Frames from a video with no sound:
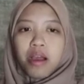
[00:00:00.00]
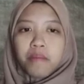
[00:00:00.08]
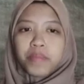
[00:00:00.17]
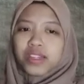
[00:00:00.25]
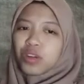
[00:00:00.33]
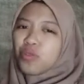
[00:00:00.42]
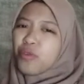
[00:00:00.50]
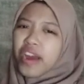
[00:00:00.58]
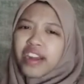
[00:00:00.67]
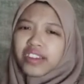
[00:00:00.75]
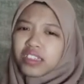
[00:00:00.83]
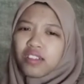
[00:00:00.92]
But
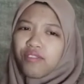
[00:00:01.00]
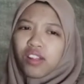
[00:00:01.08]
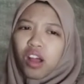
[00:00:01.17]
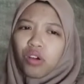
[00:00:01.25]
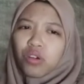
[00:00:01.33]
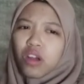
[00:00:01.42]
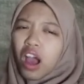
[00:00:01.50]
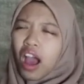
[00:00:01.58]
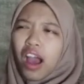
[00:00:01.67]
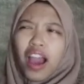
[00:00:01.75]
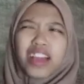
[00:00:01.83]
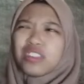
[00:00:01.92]
where in the flow?
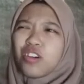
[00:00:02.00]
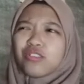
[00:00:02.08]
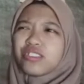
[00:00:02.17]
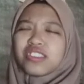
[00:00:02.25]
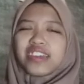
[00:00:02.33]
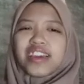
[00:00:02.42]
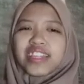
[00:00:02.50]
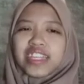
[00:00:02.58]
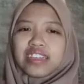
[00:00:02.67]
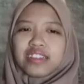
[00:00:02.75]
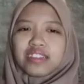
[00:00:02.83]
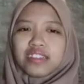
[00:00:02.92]
I don't see any.
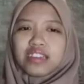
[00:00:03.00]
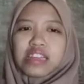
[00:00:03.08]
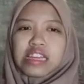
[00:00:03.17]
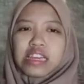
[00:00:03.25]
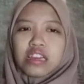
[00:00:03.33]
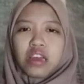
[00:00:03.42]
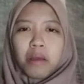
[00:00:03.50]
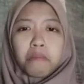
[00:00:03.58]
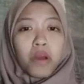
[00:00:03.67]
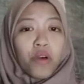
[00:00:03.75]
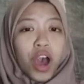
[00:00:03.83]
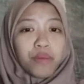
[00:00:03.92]

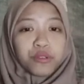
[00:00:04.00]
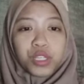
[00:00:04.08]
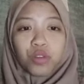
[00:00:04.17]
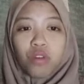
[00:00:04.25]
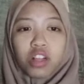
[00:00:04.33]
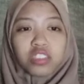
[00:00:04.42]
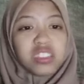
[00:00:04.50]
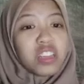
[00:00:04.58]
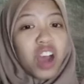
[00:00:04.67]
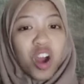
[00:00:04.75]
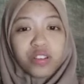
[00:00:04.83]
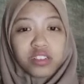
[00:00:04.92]
Bawang Putih walks
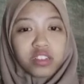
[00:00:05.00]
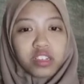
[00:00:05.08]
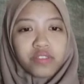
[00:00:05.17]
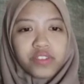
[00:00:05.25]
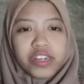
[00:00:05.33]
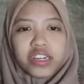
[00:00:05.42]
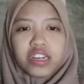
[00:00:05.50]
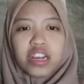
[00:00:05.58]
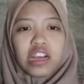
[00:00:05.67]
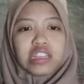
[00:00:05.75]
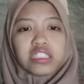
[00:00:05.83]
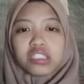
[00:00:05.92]
down the river.
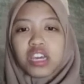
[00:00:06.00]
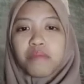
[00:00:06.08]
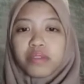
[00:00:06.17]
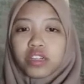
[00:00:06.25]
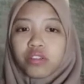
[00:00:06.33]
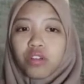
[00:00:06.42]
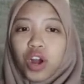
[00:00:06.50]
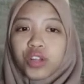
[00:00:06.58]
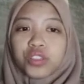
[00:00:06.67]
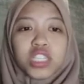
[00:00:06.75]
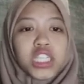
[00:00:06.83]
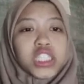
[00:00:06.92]
Slippery
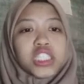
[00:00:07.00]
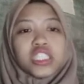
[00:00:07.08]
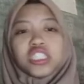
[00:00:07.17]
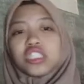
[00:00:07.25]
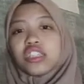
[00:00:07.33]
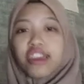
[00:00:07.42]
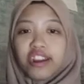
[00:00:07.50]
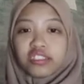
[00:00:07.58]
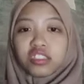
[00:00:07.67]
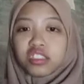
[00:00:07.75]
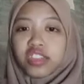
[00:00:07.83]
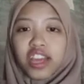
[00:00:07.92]
roads, she dares
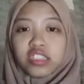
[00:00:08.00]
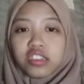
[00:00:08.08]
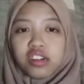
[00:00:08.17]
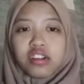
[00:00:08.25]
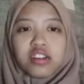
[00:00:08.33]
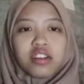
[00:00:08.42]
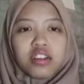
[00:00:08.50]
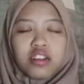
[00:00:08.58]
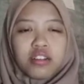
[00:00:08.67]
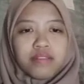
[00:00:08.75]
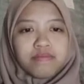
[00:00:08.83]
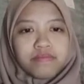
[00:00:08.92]
the danger.
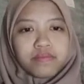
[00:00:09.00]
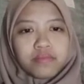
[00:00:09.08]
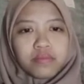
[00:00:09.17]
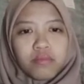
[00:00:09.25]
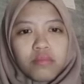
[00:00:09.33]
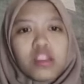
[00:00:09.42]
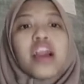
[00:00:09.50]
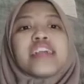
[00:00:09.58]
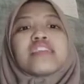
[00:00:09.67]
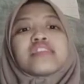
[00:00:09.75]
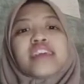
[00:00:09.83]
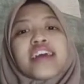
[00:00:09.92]
In
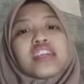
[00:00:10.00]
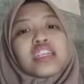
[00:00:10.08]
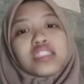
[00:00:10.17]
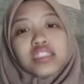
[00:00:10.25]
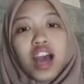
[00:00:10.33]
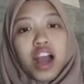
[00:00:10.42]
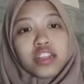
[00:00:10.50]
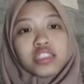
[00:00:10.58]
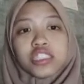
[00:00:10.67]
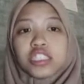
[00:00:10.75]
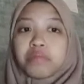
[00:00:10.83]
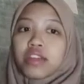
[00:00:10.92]
the setting sun,
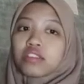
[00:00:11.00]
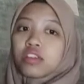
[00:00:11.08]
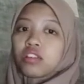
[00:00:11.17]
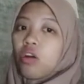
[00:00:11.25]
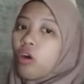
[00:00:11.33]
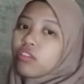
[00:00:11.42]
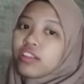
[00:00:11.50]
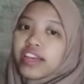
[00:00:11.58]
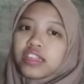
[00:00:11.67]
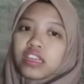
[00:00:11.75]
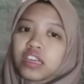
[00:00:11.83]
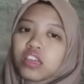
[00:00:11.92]
she meets an old
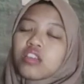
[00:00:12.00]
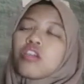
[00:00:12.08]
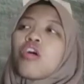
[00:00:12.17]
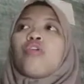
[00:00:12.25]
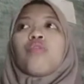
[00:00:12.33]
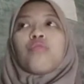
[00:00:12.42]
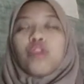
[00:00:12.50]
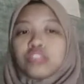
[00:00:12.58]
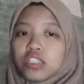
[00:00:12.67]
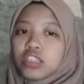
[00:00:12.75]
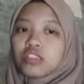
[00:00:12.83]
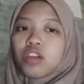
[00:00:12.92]
lady
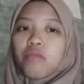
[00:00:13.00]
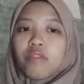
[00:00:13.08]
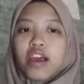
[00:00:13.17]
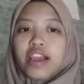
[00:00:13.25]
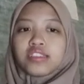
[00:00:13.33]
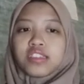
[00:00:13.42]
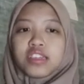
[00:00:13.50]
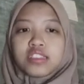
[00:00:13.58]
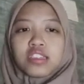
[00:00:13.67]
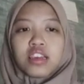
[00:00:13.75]
watching sunrises